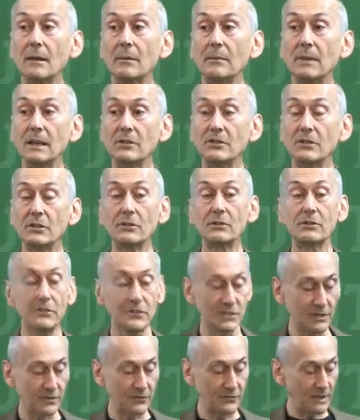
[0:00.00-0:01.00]
Because the
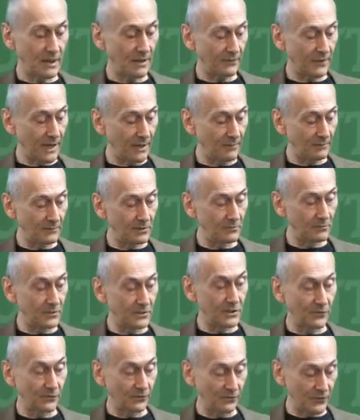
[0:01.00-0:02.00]
University of Southampton
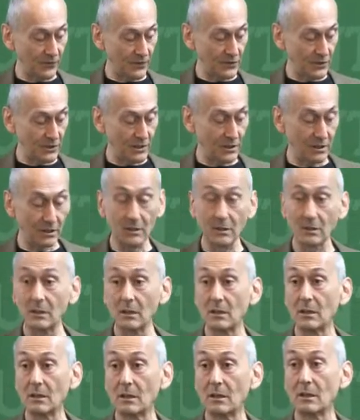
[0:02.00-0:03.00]
was the first
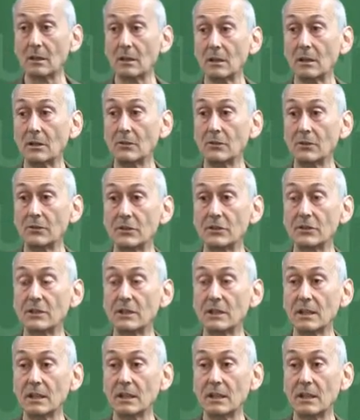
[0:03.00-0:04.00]

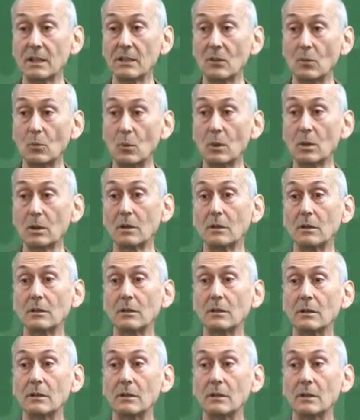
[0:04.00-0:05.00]
university in the
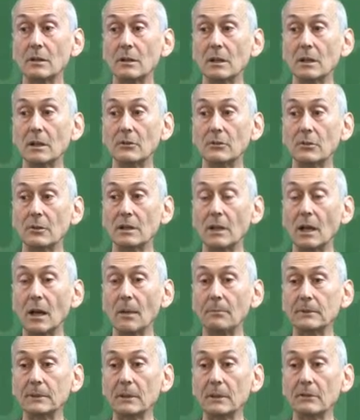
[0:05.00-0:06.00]
world to
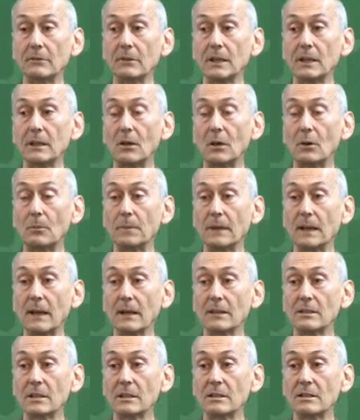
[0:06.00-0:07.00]
adopt a green open
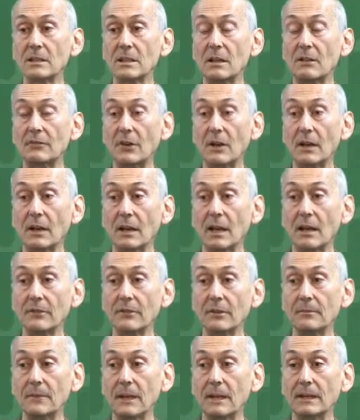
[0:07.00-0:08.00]
access
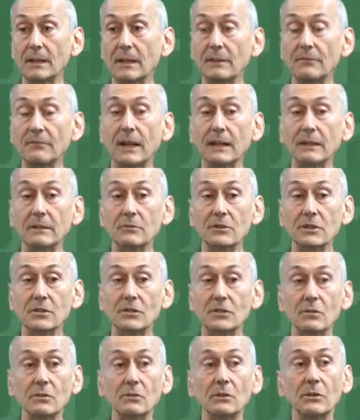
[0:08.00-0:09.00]
self-archiving mandate. In fact, it was the
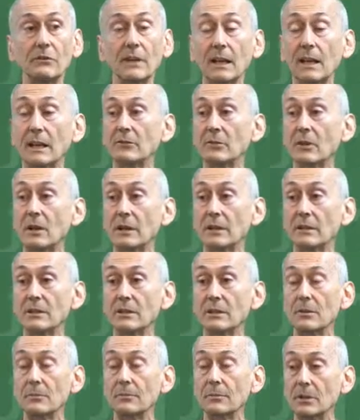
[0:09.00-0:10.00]
School of Electronics
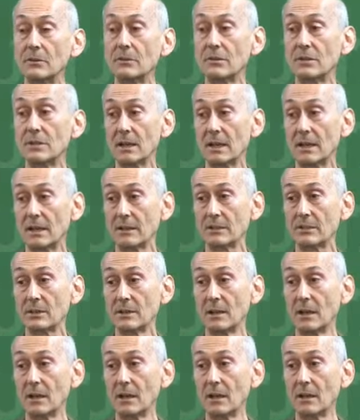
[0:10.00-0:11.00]
and Computer Science
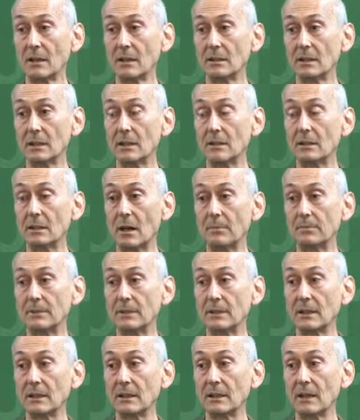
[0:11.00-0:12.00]
that
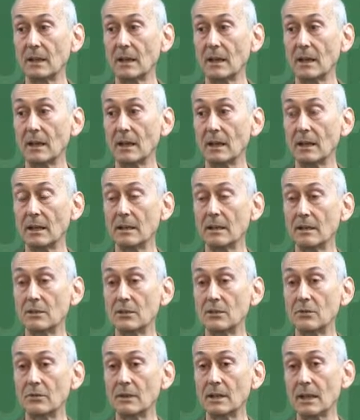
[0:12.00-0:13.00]
adopted it in
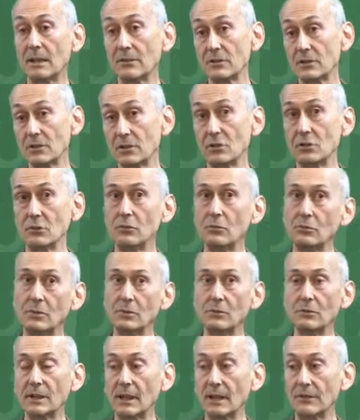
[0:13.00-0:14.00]
2002,
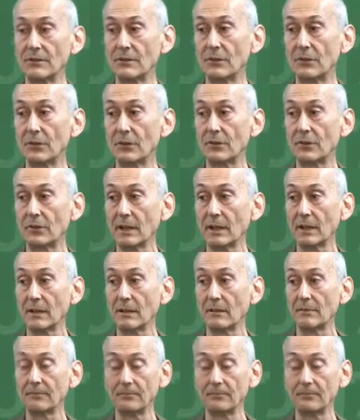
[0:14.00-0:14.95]
2003.